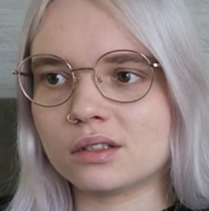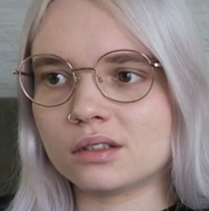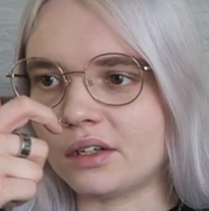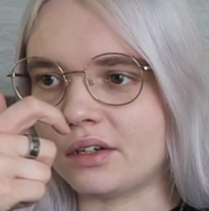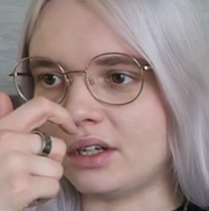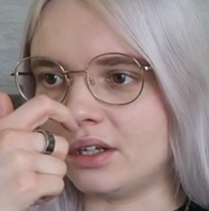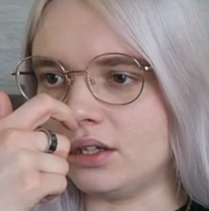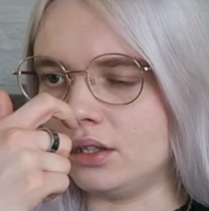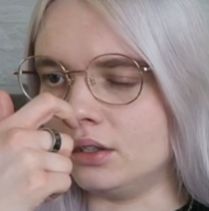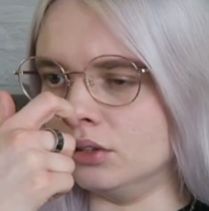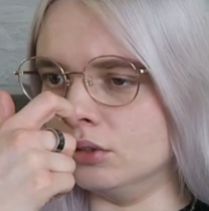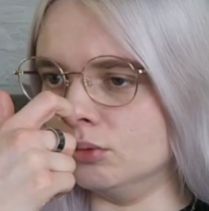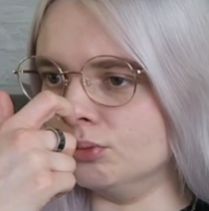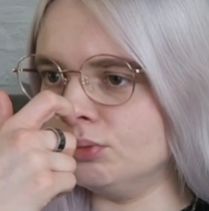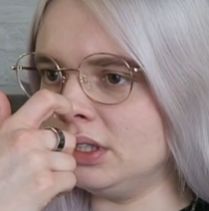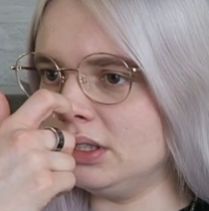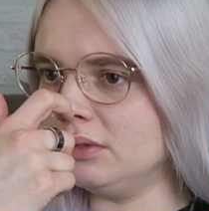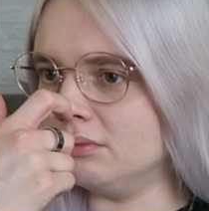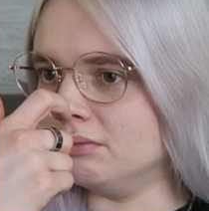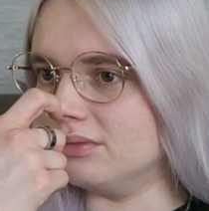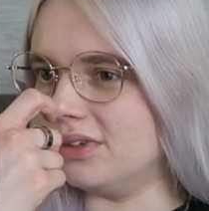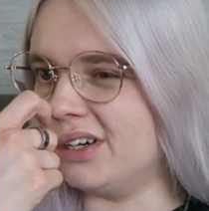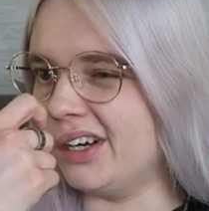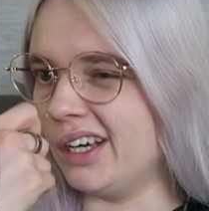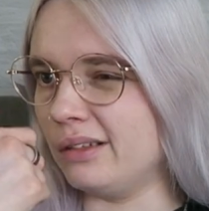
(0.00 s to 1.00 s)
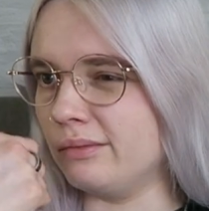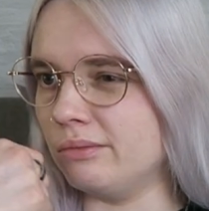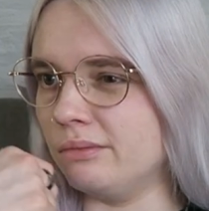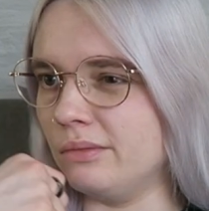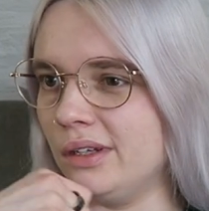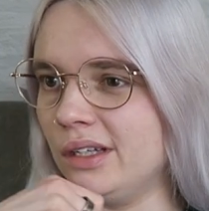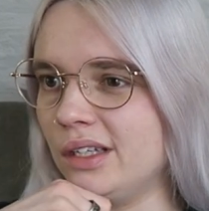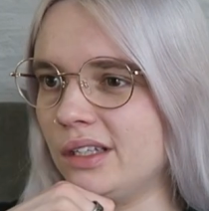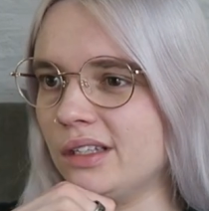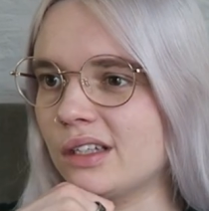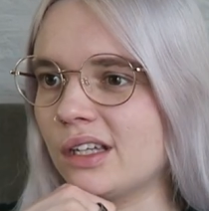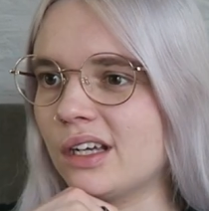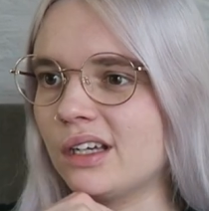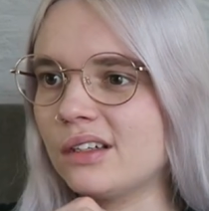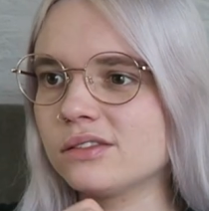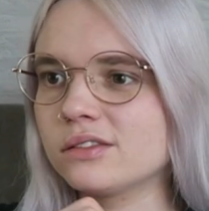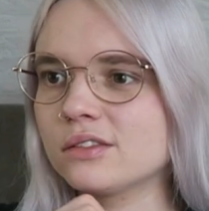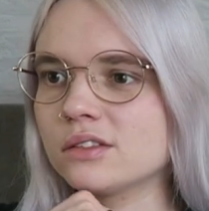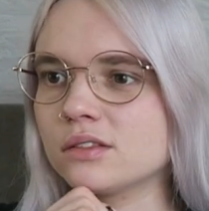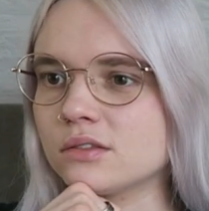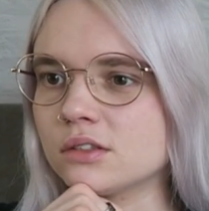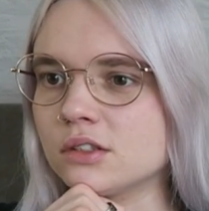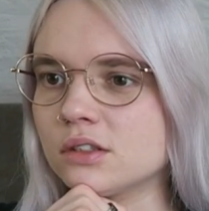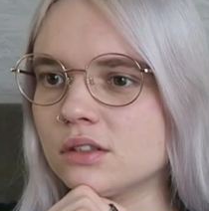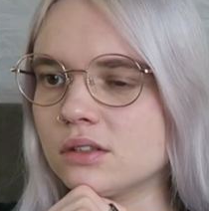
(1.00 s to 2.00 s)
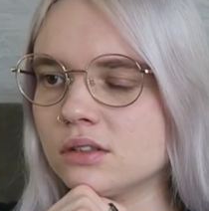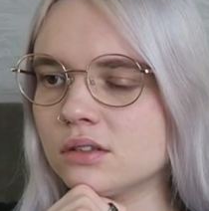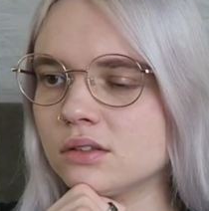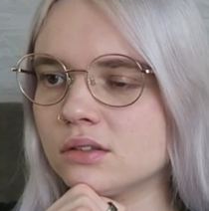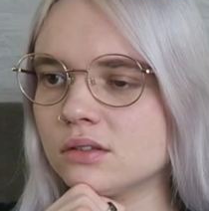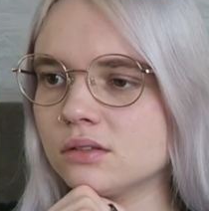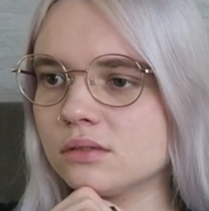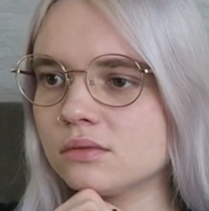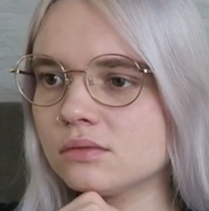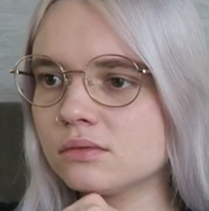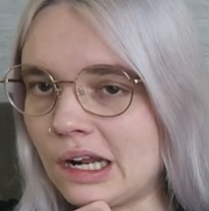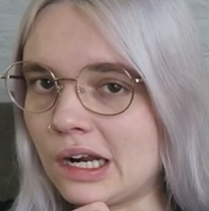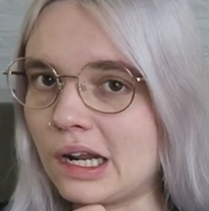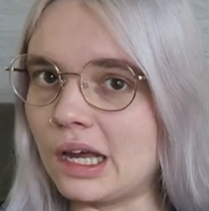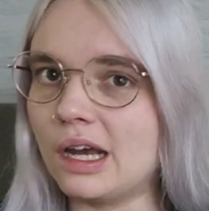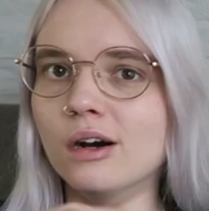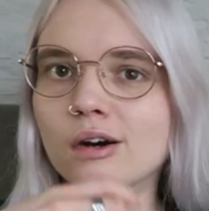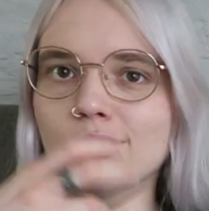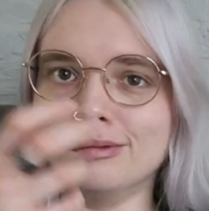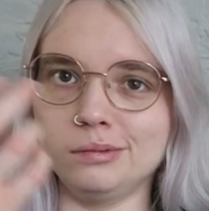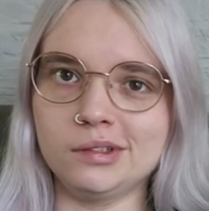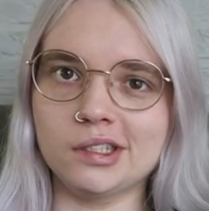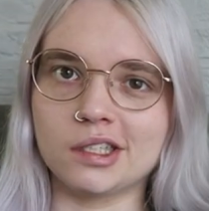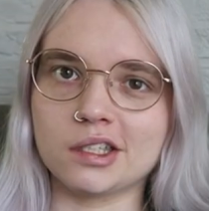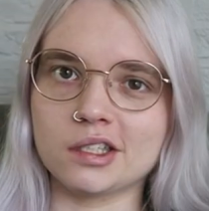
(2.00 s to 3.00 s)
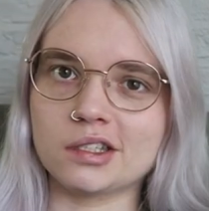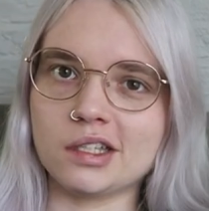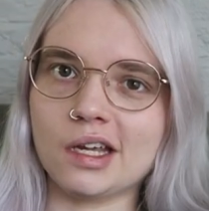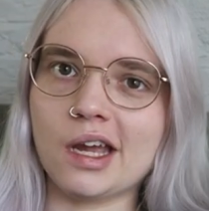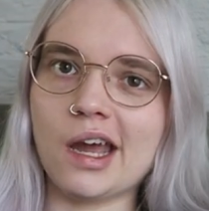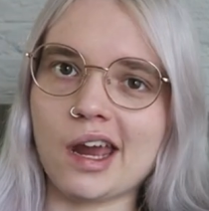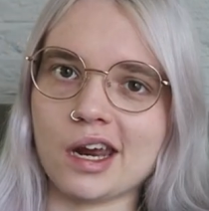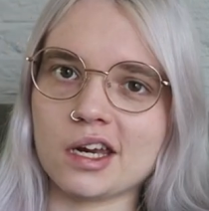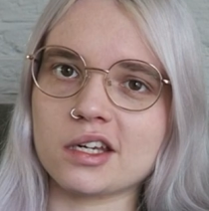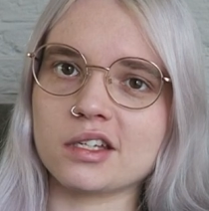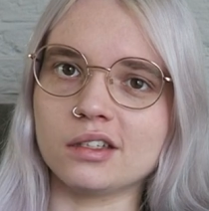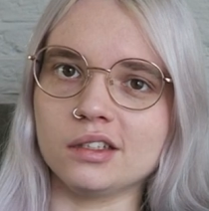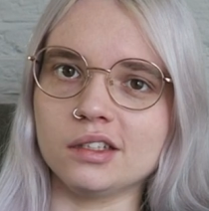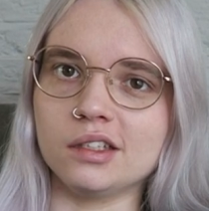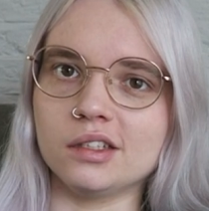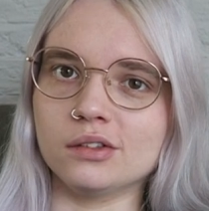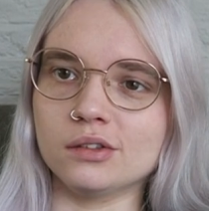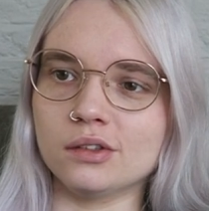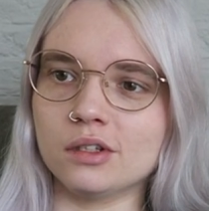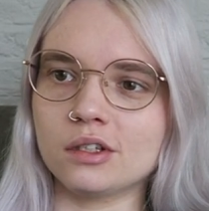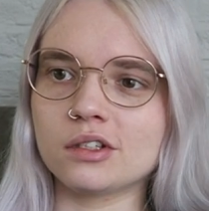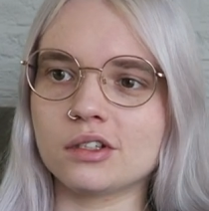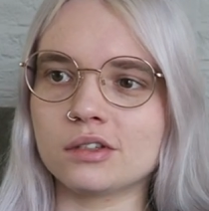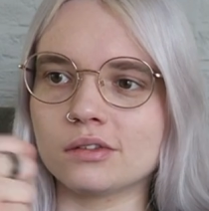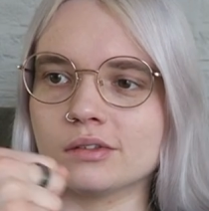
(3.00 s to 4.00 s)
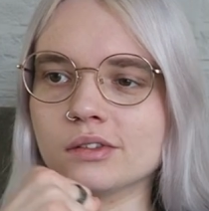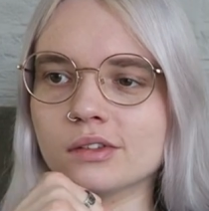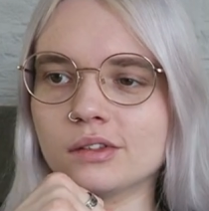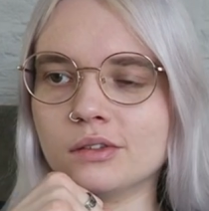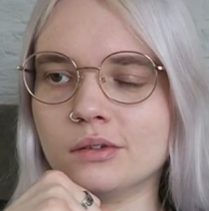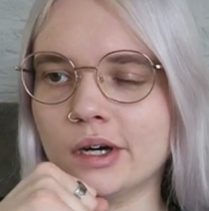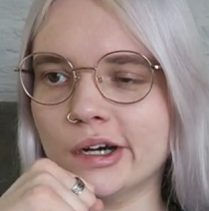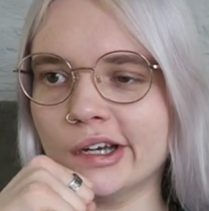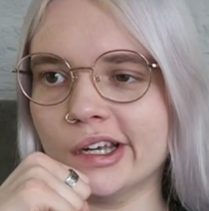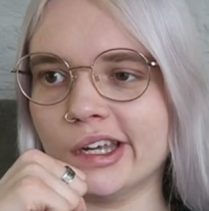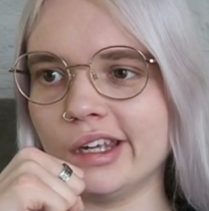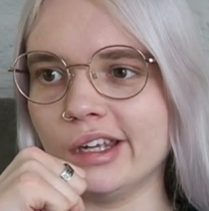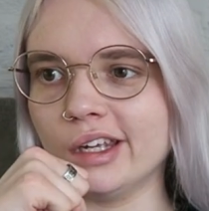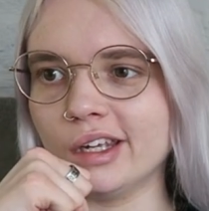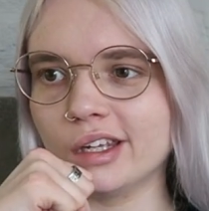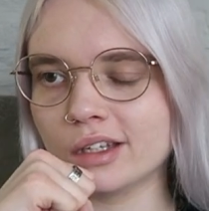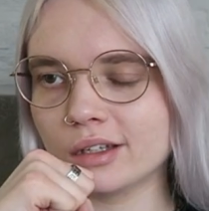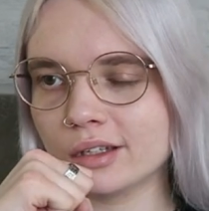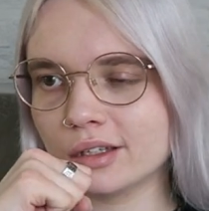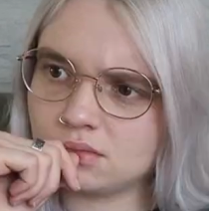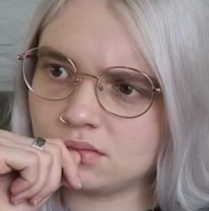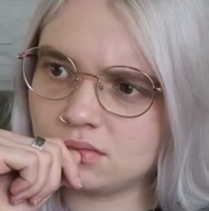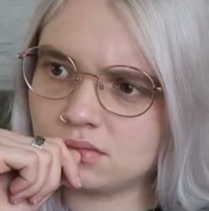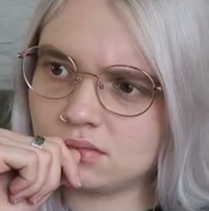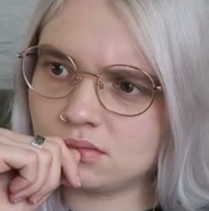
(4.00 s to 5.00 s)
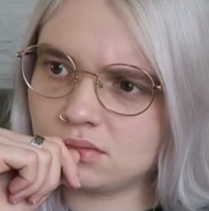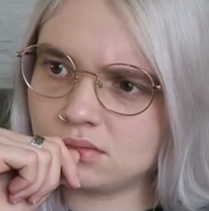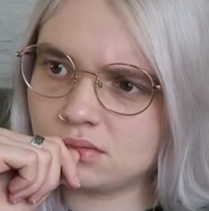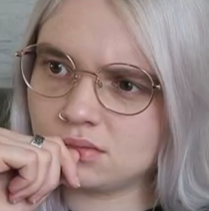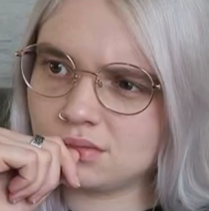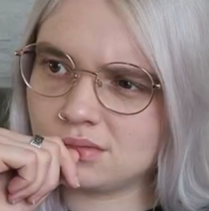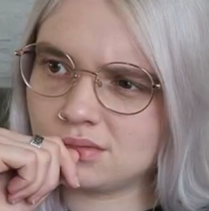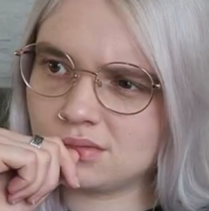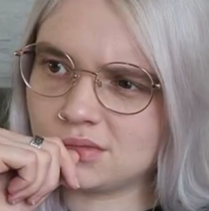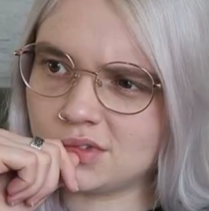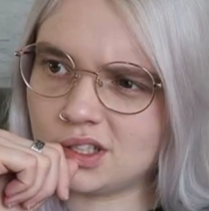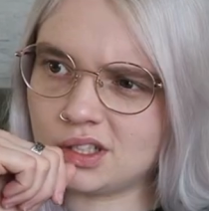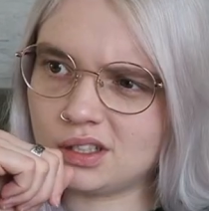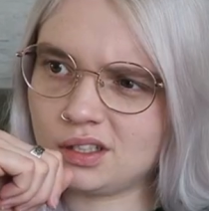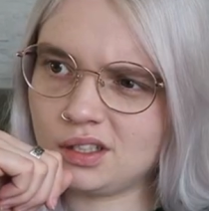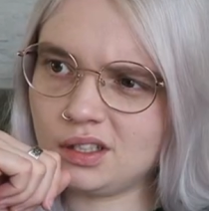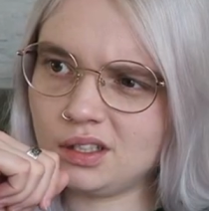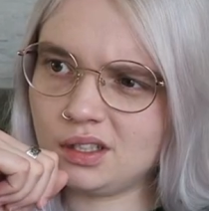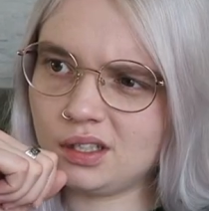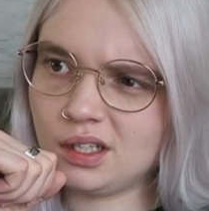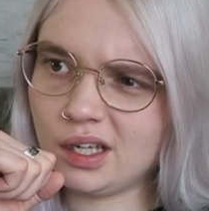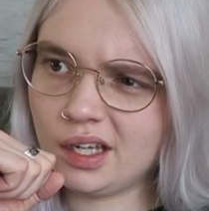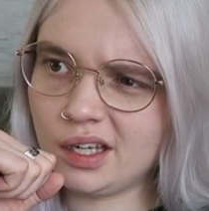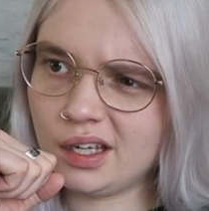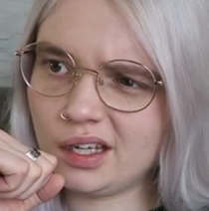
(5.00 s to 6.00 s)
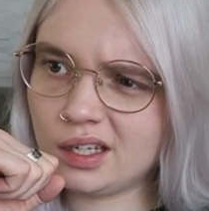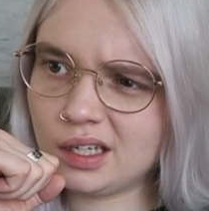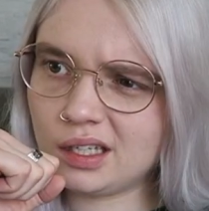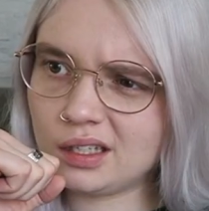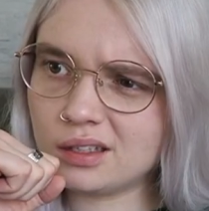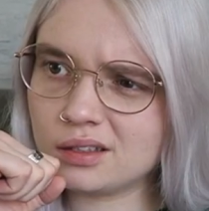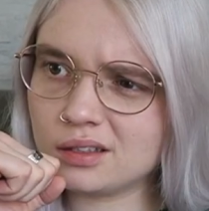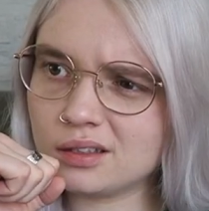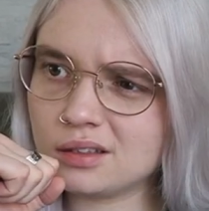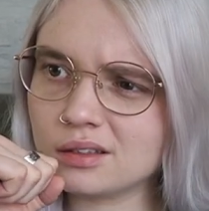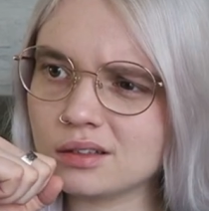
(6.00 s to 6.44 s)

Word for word: And I hope he might make it after all. And I hope there's actually a doctor on the way. Is he dead?